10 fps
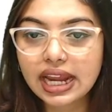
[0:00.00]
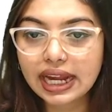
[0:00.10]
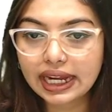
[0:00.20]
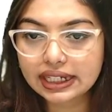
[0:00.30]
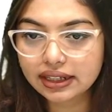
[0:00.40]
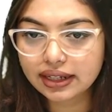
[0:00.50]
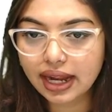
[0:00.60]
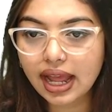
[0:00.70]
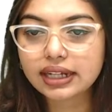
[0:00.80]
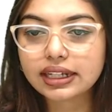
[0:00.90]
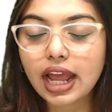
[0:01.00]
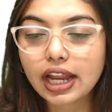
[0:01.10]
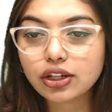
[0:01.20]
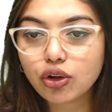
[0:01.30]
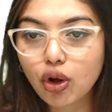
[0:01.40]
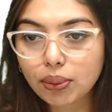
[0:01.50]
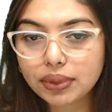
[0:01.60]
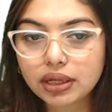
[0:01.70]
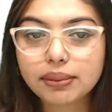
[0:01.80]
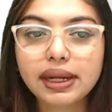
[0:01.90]
interact and
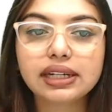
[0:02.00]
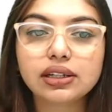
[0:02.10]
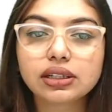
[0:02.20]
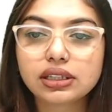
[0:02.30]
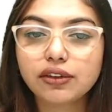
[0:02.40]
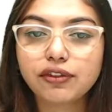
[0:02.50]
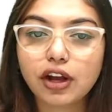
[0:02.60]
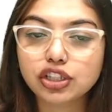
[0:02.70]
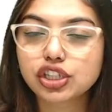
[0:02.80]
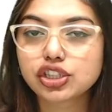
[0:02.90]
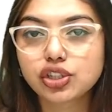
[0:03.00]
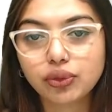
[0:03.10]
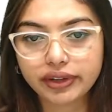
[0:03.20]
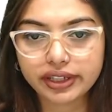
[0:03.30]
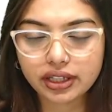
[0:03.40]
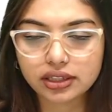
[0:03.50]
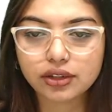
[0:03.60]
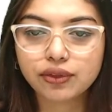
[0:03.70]
complement the functions of one another.